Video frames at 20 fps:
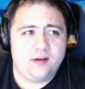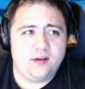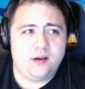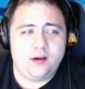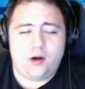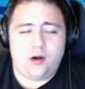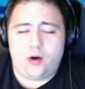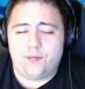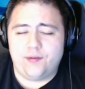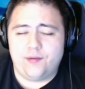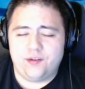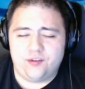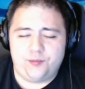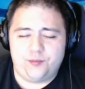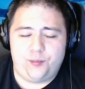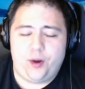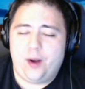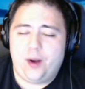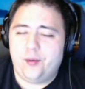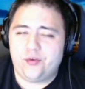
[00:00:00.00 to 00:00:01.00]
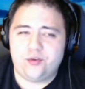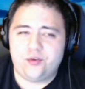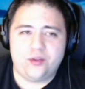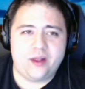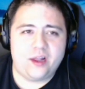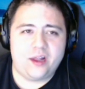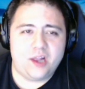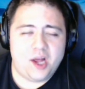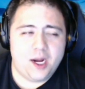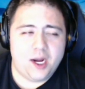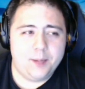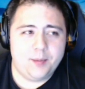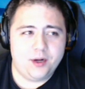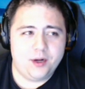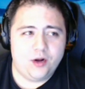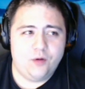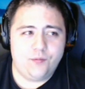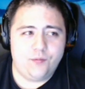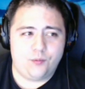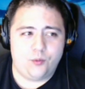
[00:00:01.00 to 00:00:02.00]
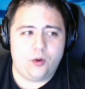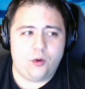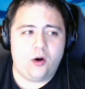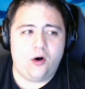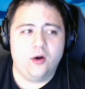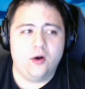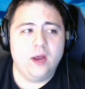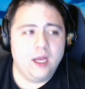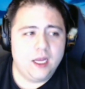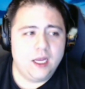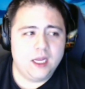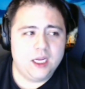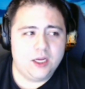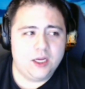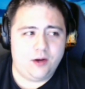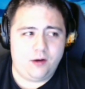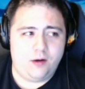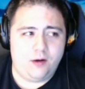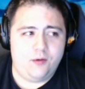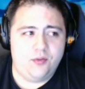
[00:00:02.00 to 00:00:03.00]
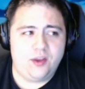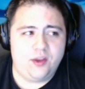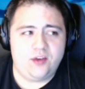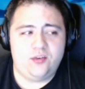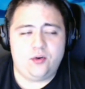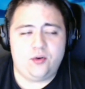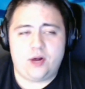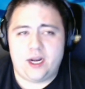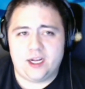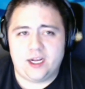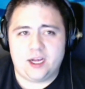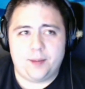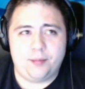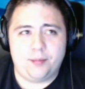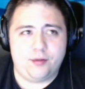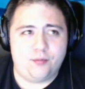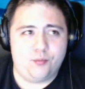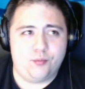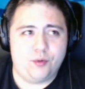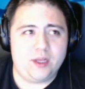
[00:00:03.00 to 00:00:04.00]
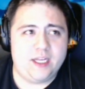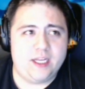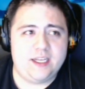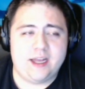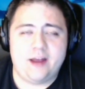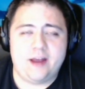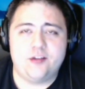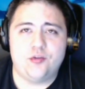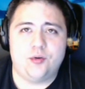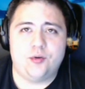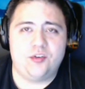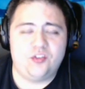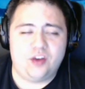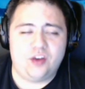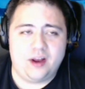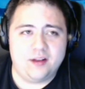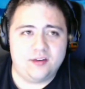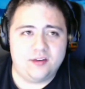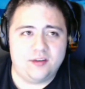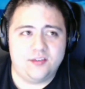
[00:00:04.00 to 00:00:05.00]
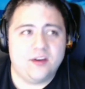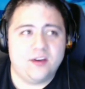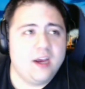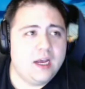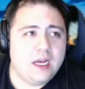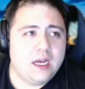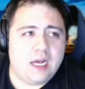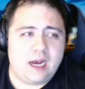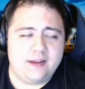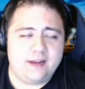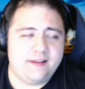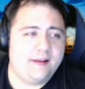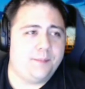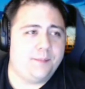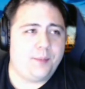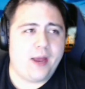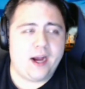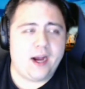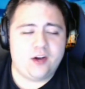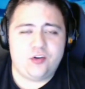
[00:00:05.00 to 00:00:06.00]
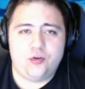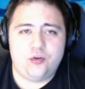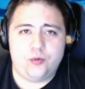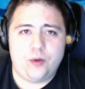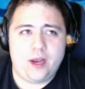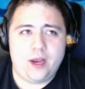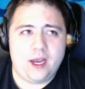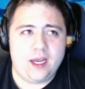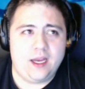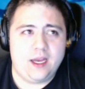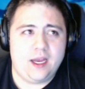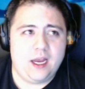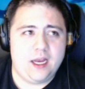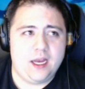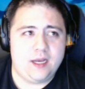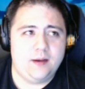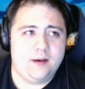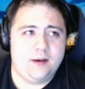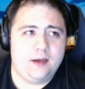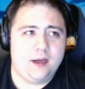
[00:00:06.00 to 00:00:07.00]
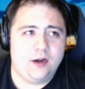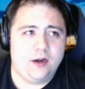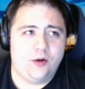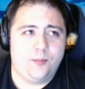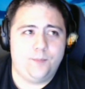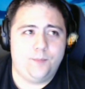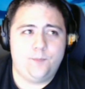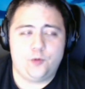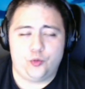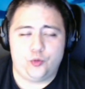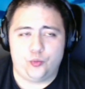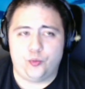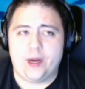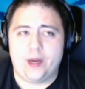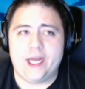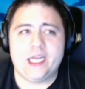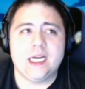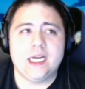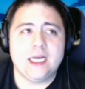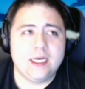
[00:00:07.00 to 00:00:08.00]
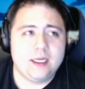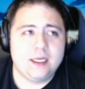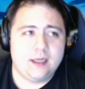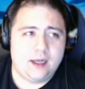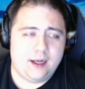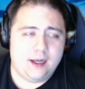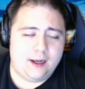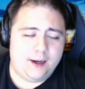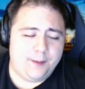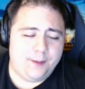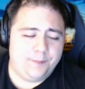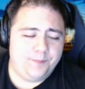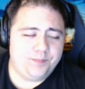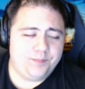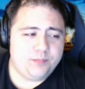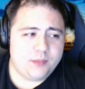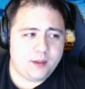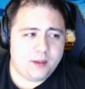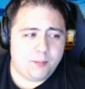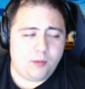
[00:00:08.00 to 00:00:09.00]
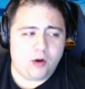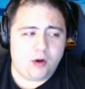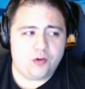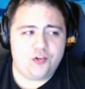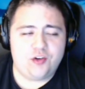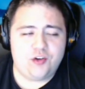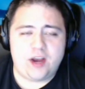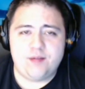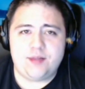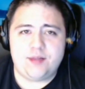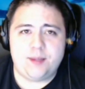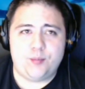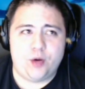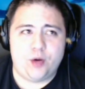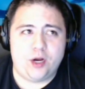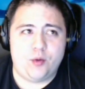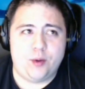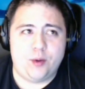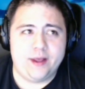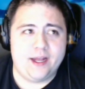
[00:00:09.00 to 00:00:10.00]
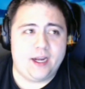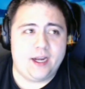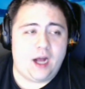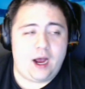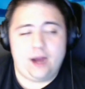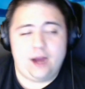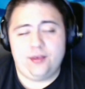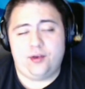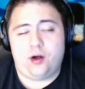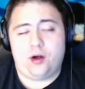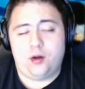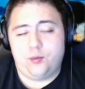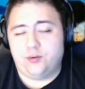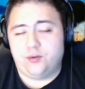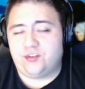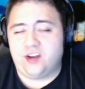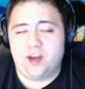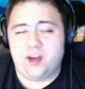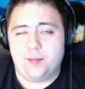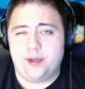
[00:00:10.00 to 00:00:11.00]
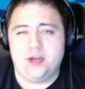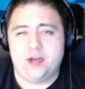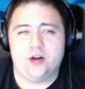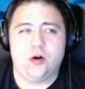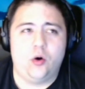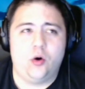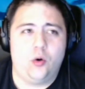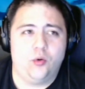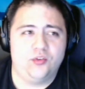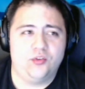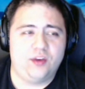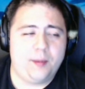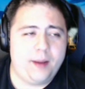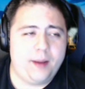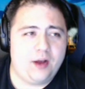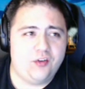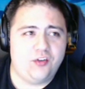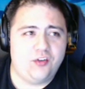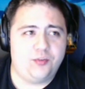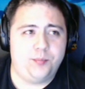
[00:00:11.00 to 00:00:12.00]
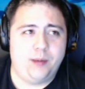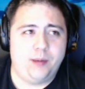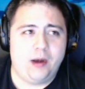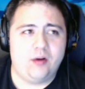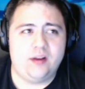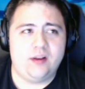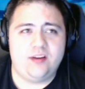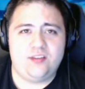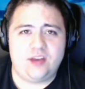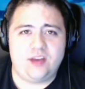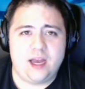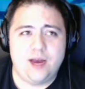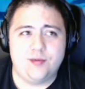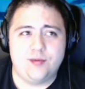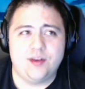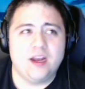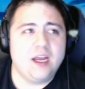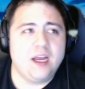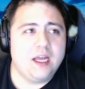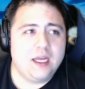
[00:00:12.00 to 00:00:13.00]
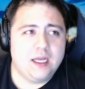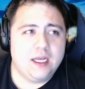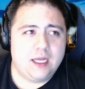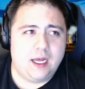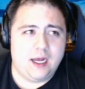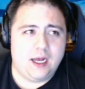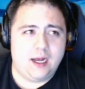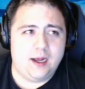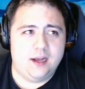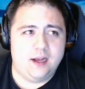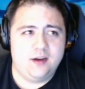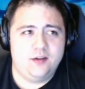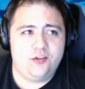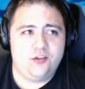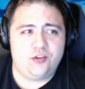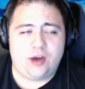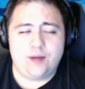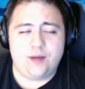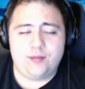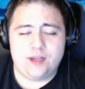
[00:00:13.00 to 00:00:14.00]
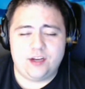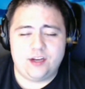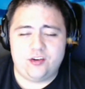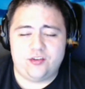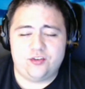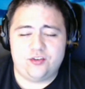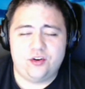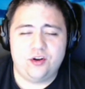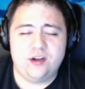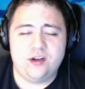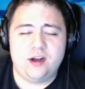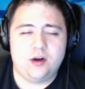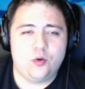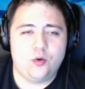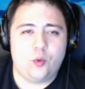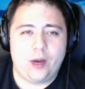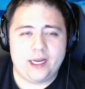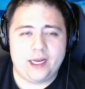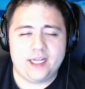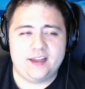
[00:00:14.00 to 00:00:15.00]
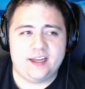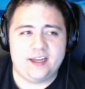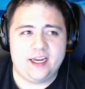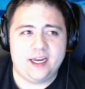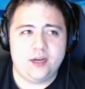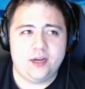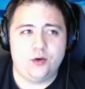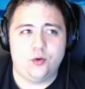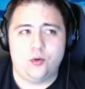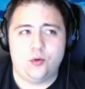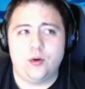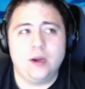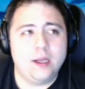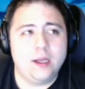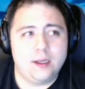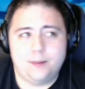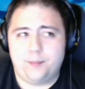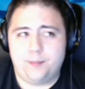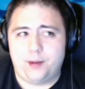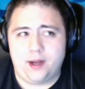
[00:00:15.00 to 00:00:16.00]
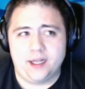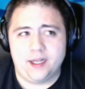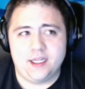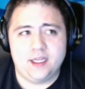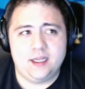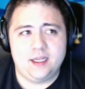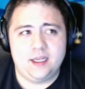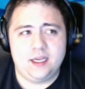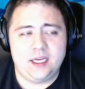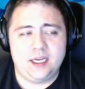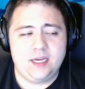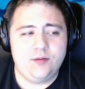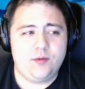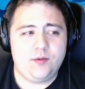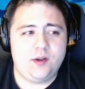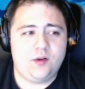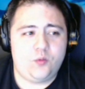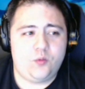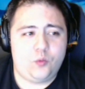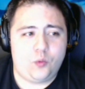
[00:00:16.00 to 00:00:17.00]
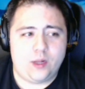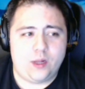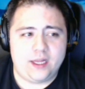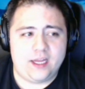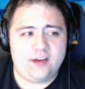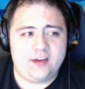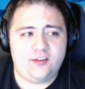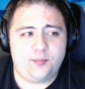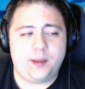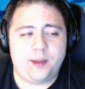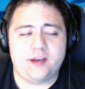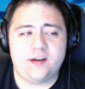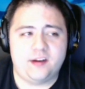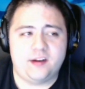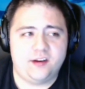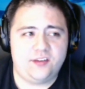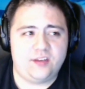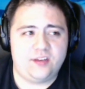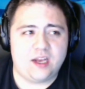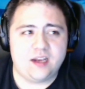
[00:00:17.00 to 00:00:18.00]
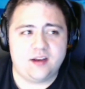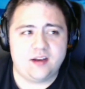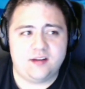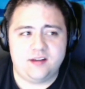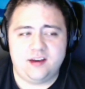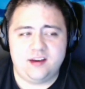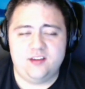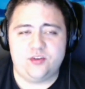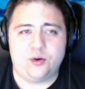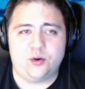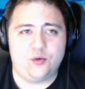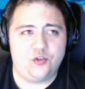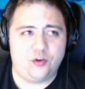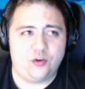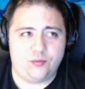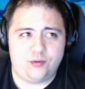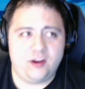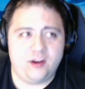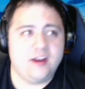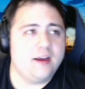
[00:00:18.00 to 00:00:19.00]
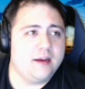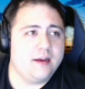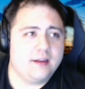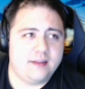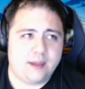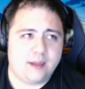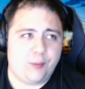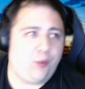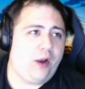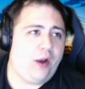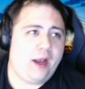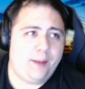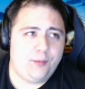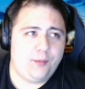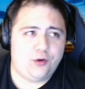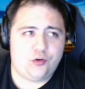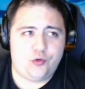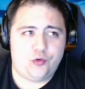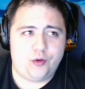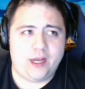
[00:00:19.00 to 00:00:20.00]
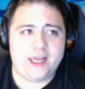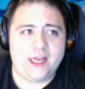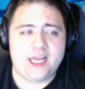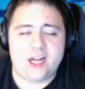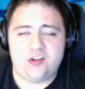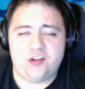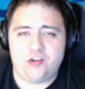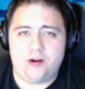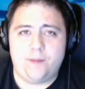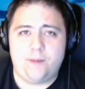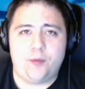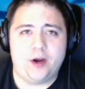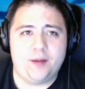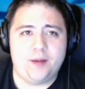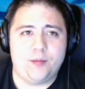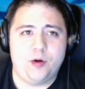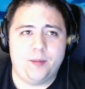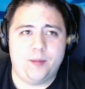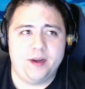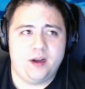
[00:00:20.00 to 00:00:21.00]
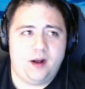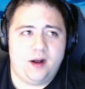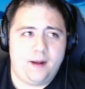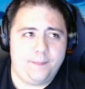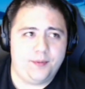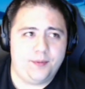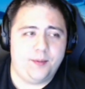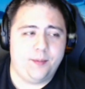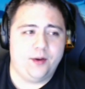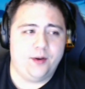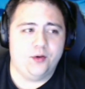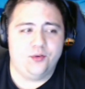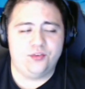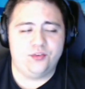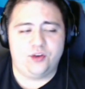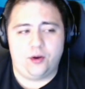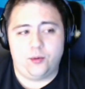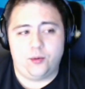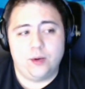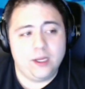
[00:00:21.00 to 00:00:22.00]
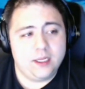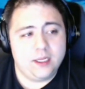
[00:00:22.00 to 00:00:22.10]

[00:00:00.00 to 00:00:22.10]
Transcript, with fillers: offensive prowess on that line, but overall, you know, they still had a couple of really dangerous chances. I think back to a a you know great um, Mark Scheifele breakaway that I thought was going to be a goal, somehow just barely saved. Uh, Scheifele just could not quite get the handle, but even when they spent an extended D zone shift they were able to create that jailbreak moment up the middle. So,